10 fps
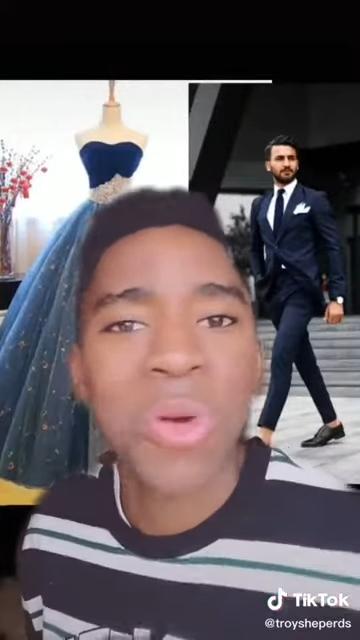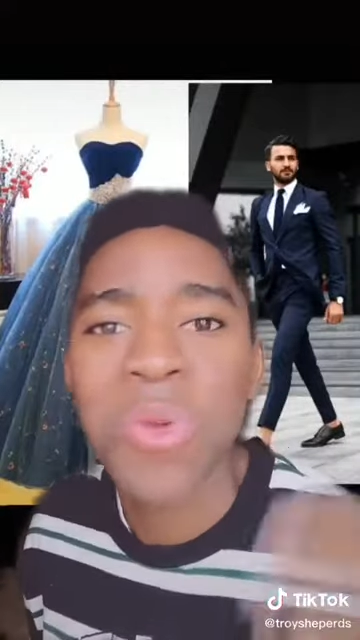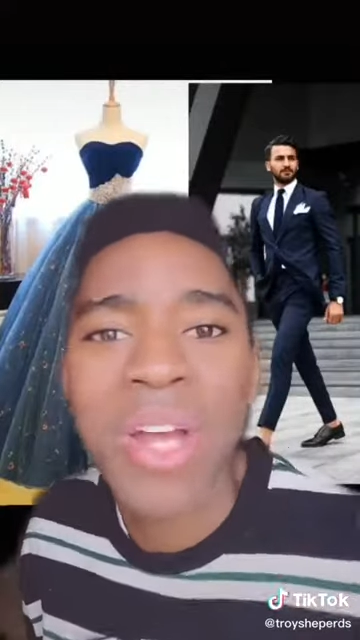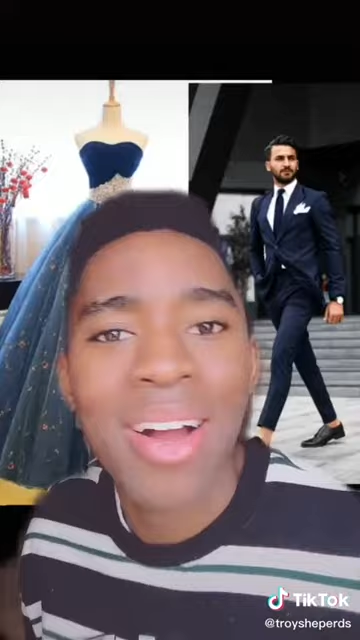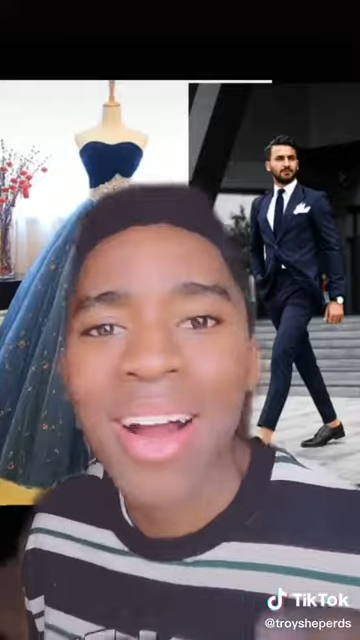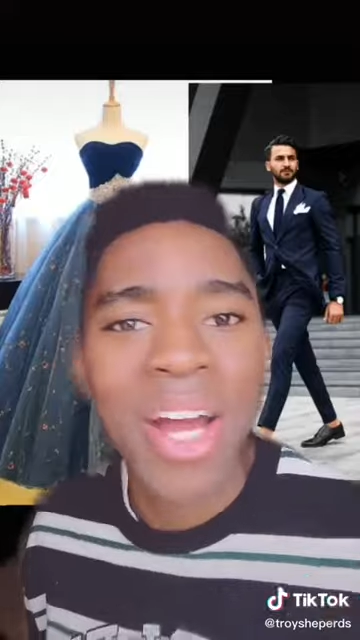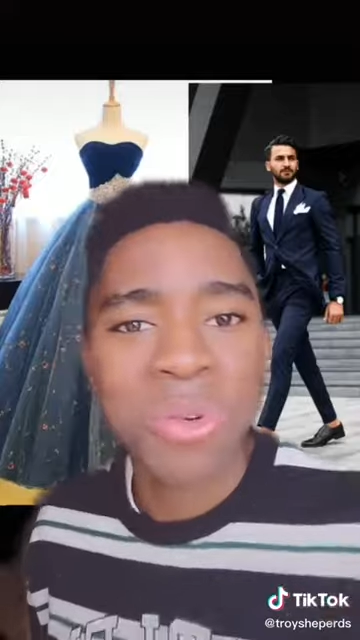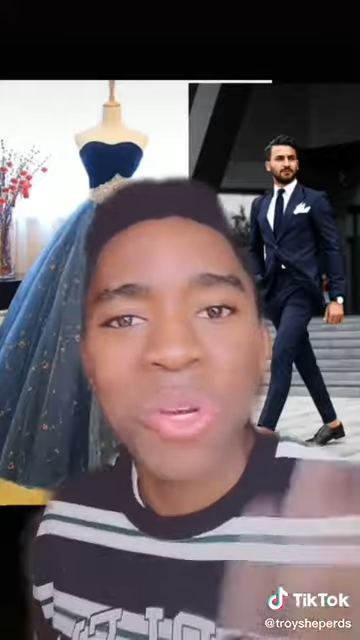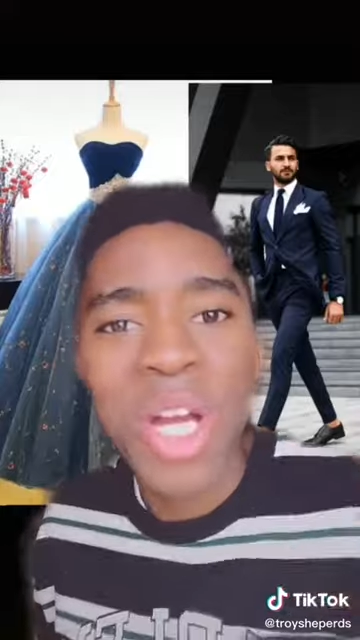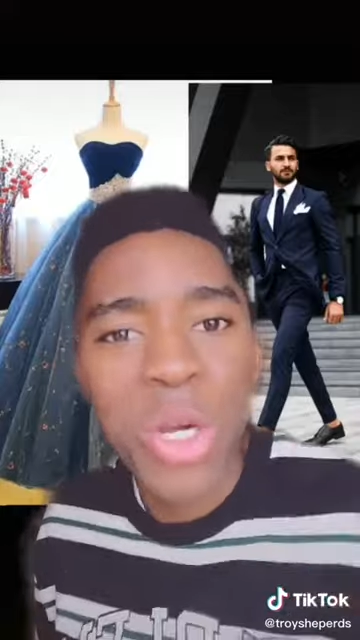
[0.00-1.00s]
Oya guy,
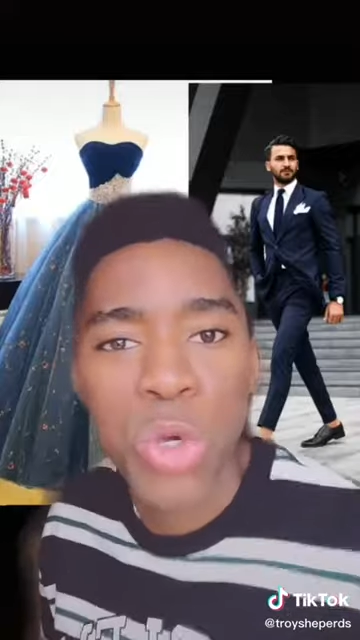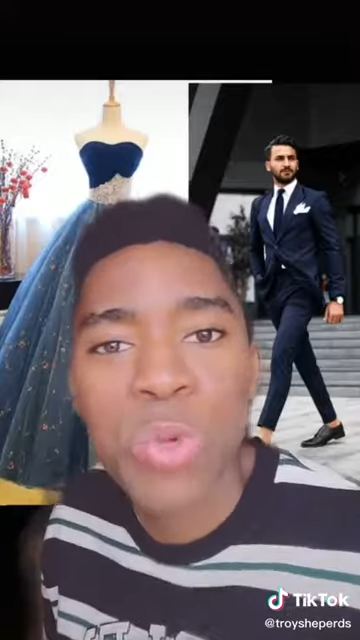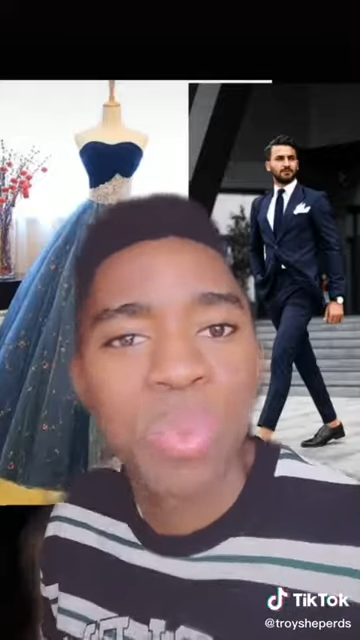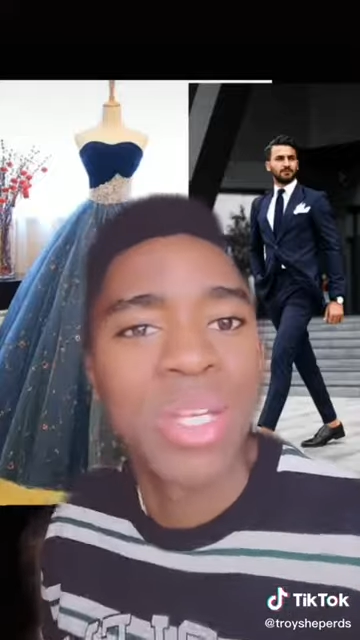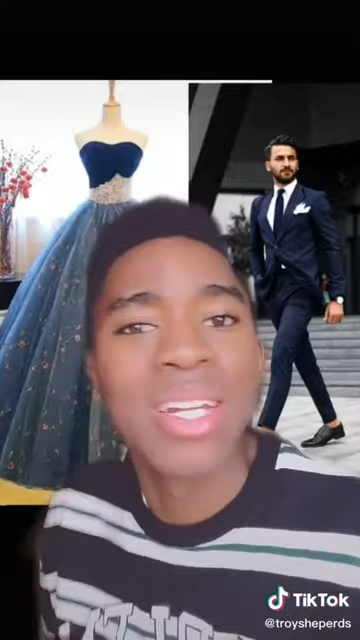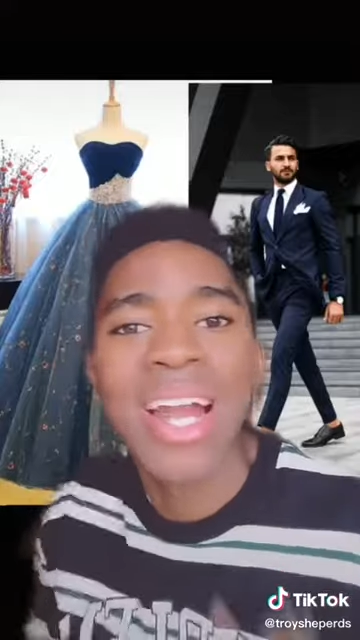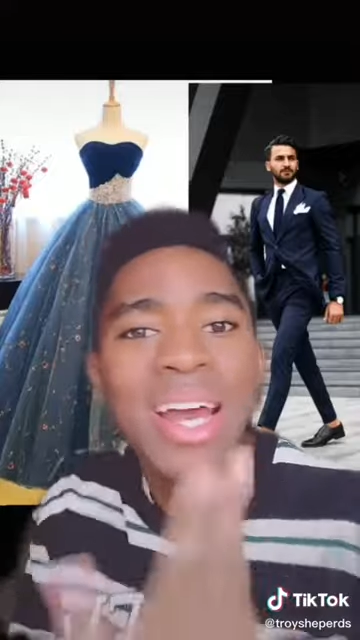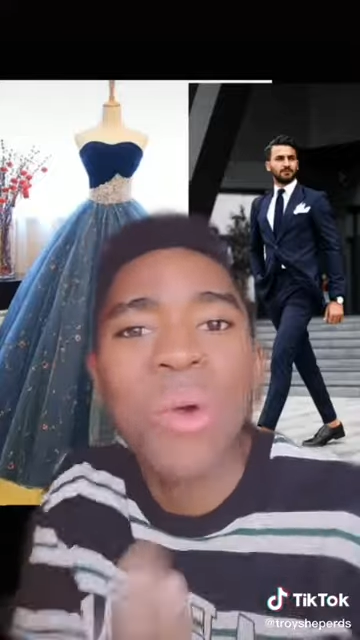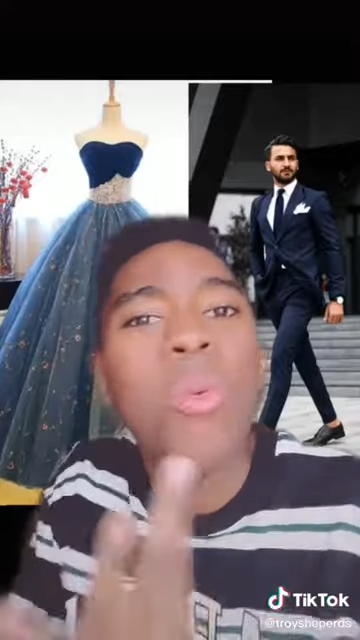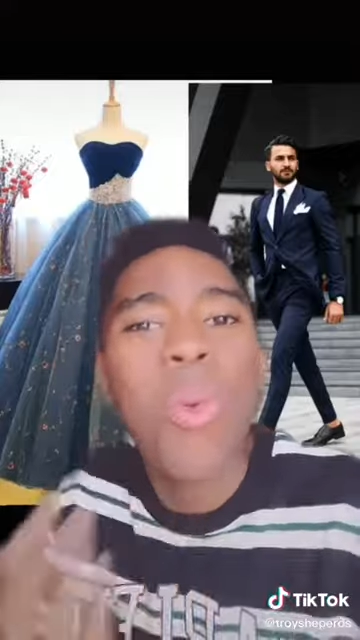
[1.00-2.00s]
oya goopy.
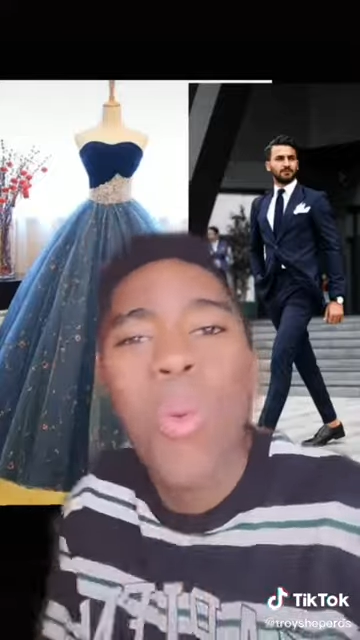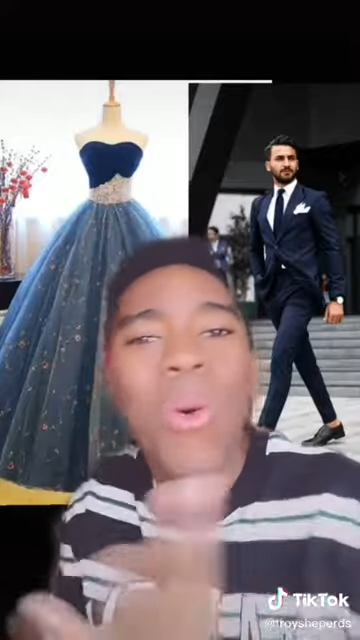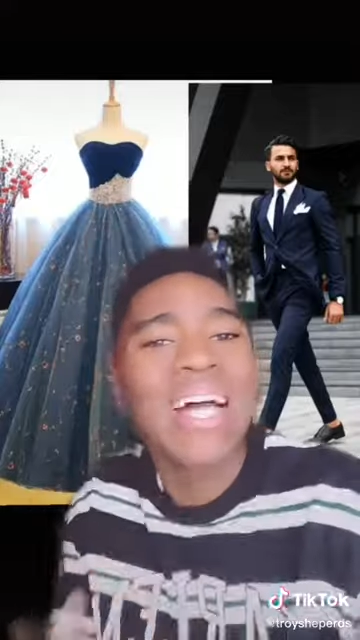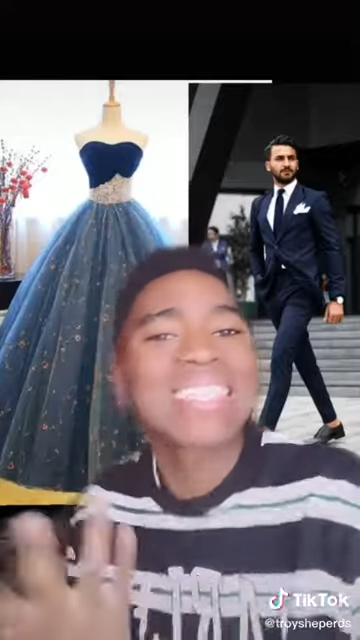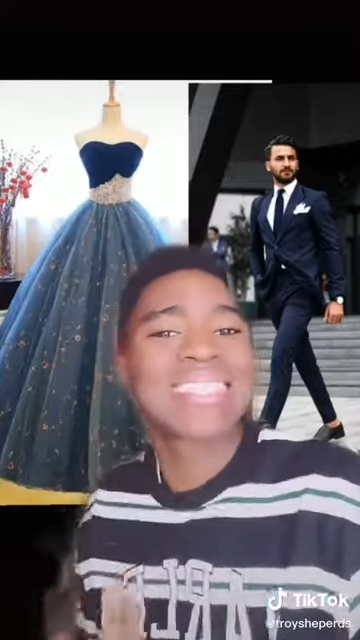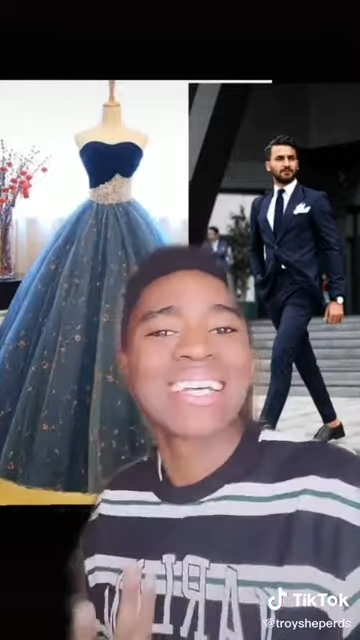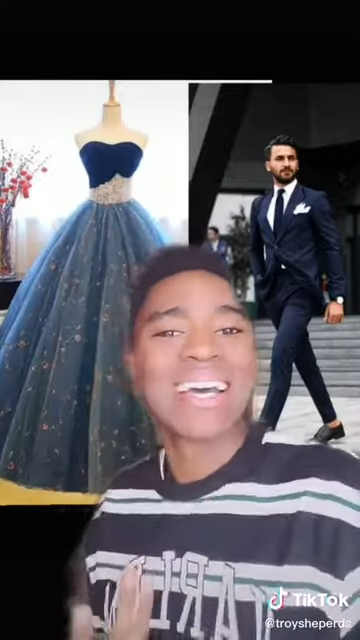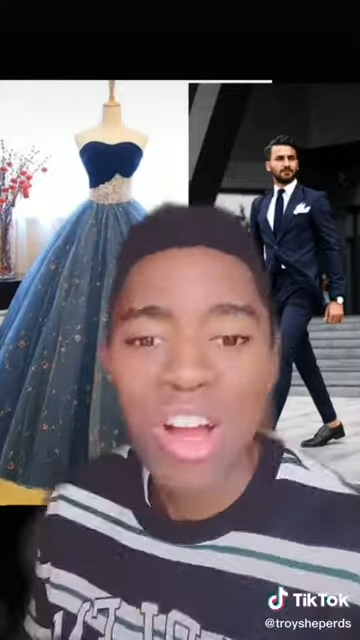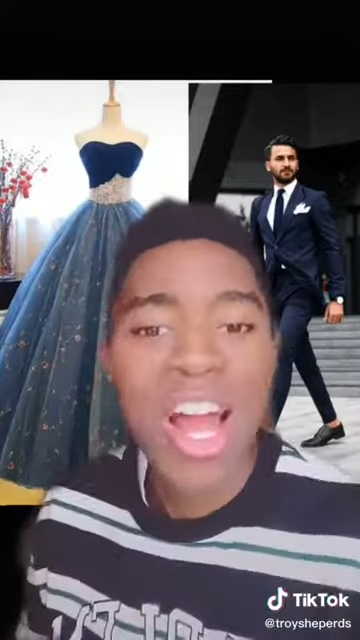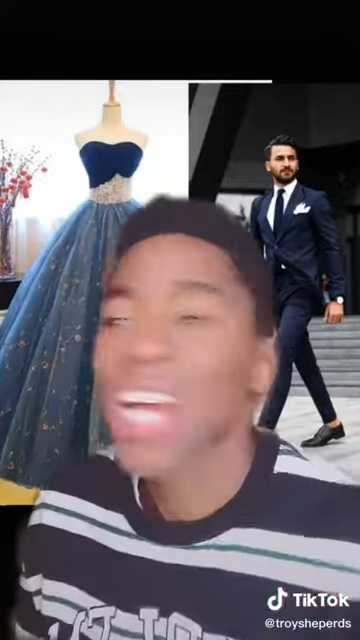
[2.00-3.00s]
Like, what?
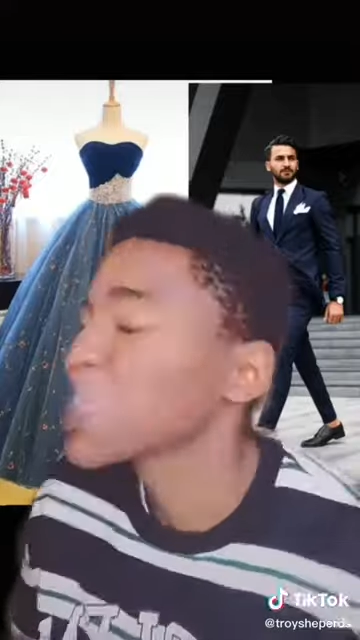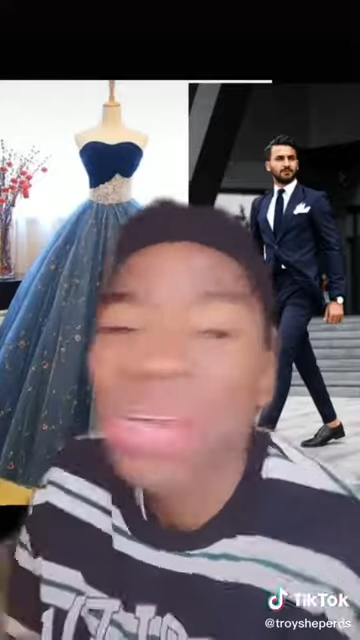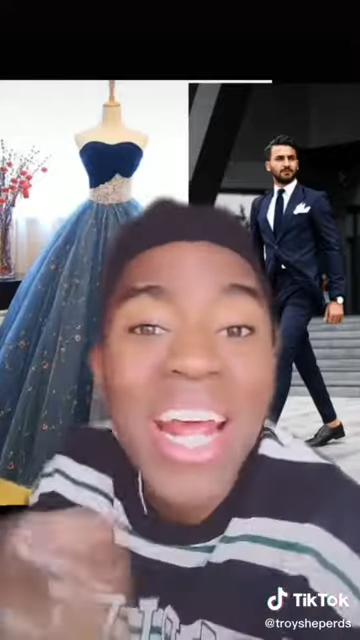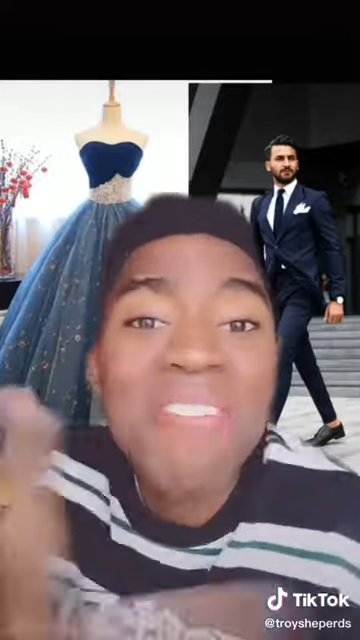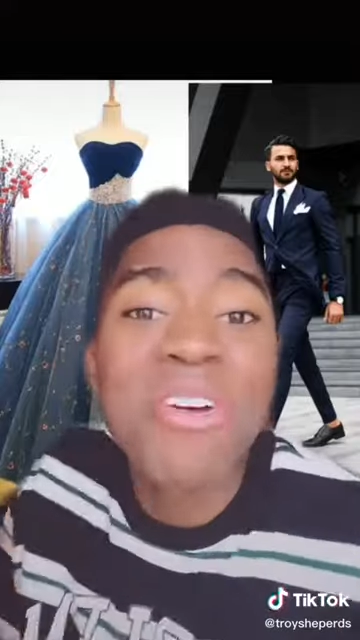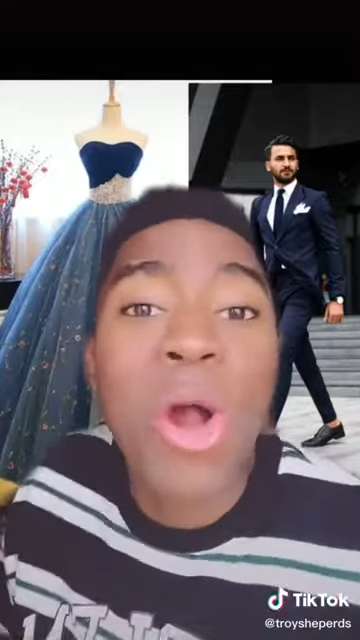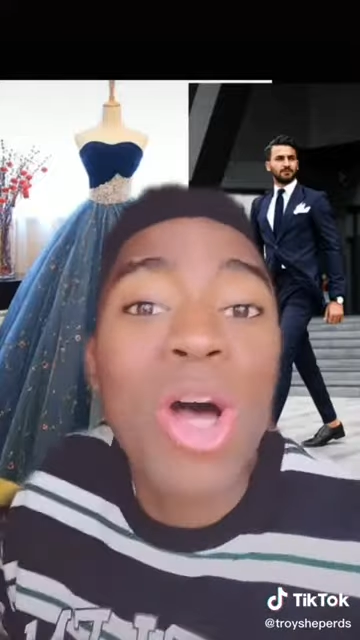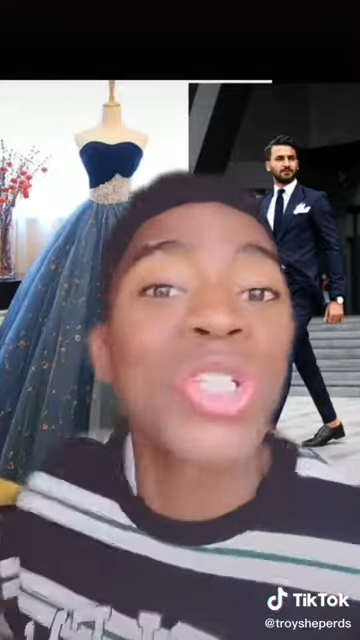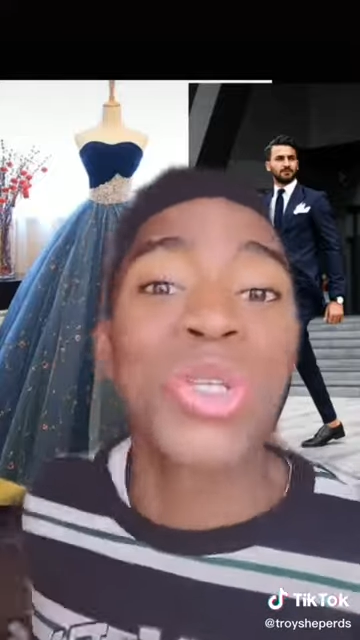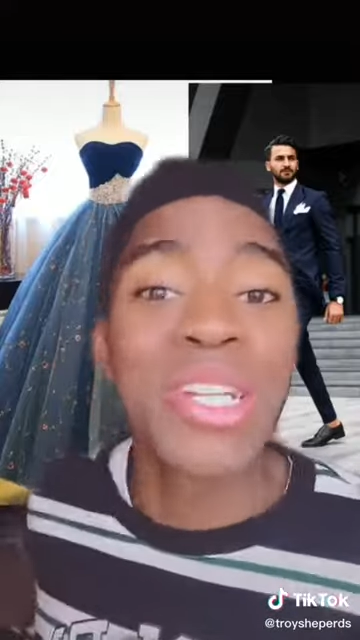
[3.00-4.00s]
Should I even
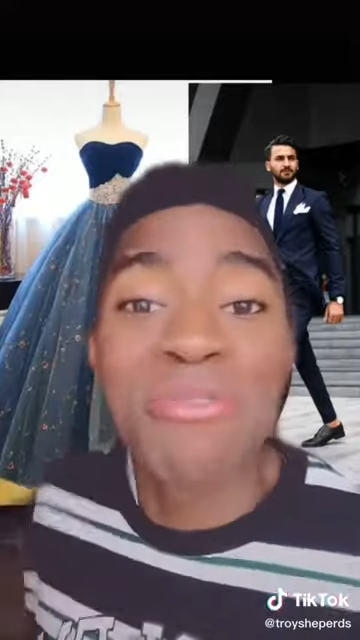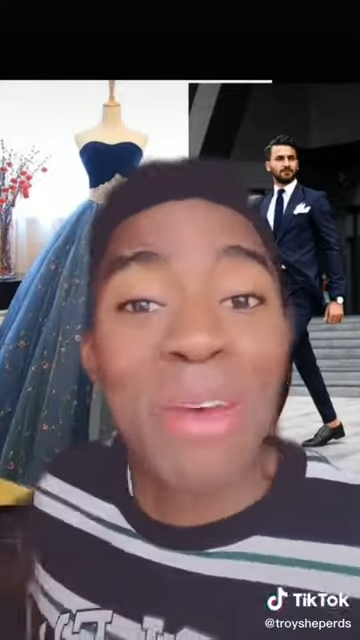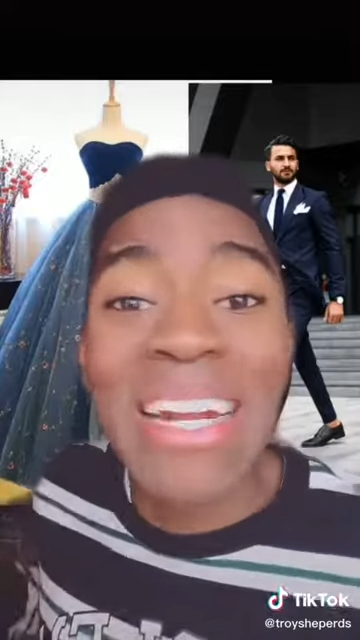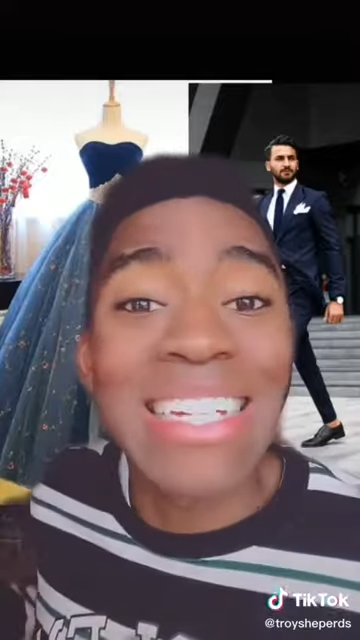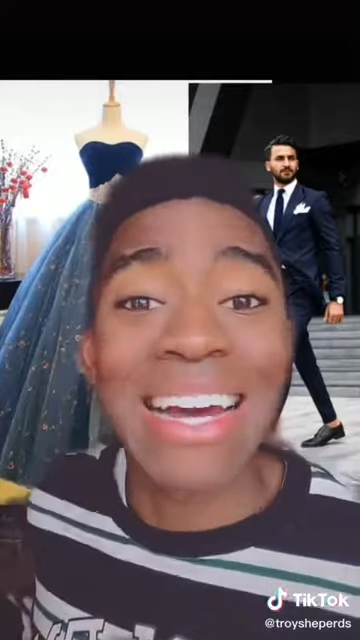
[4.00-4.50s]
ask in Venda?